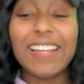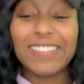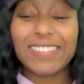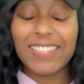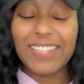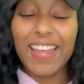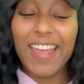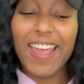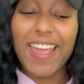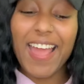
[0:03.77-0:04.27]

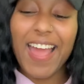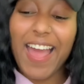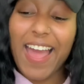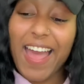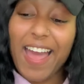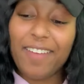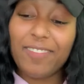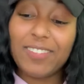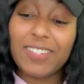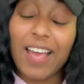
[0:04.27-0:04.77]
Today I
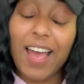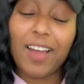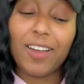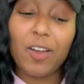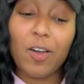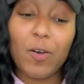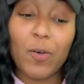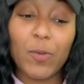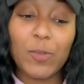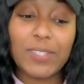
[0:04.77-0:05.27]
have
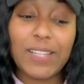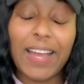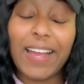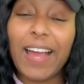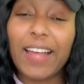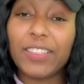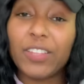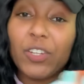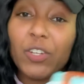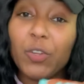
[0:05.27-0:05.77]
tacos. I
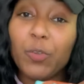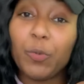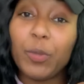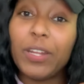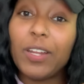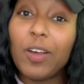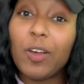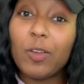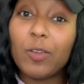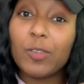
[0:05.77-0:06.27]
got the
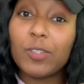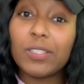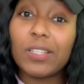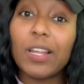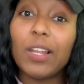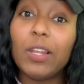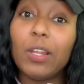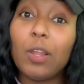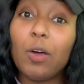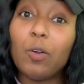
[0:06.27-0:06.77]

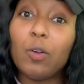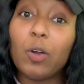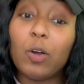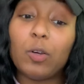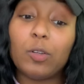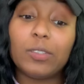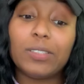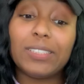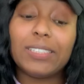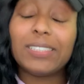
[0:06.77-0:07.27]
Doritos
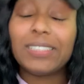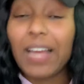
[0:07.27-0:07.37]
Locos